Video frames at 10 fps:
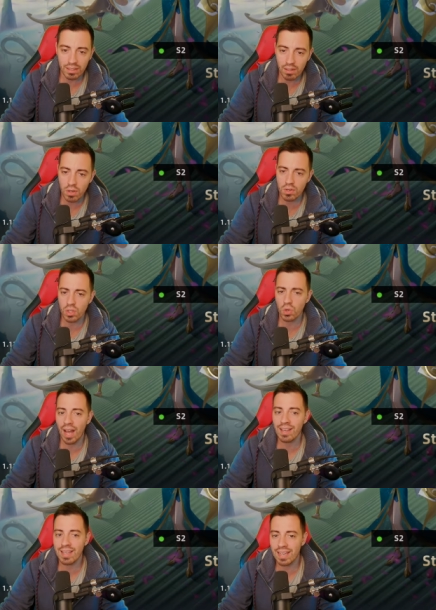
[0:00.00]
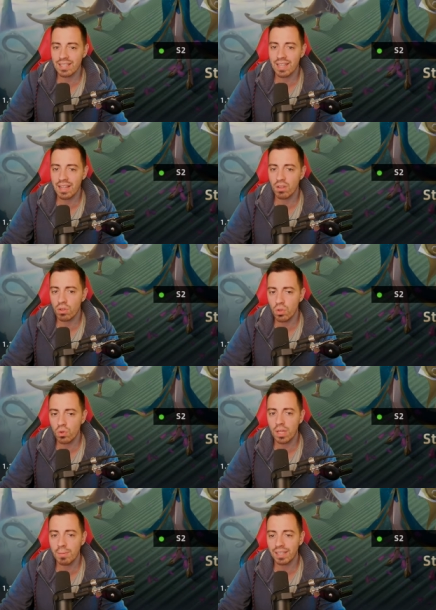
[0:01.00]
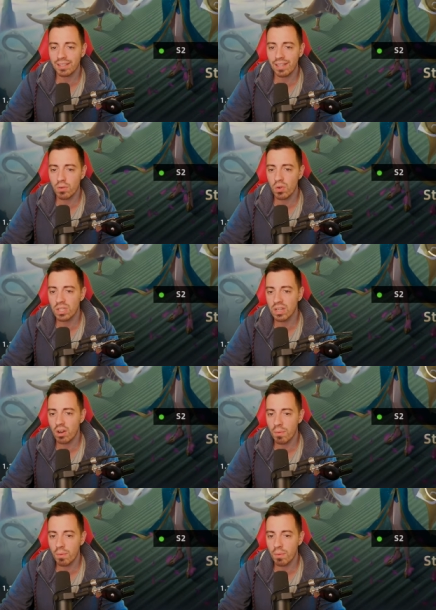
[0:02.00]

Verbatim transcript: hero so I guess that the new limited hero is gonna be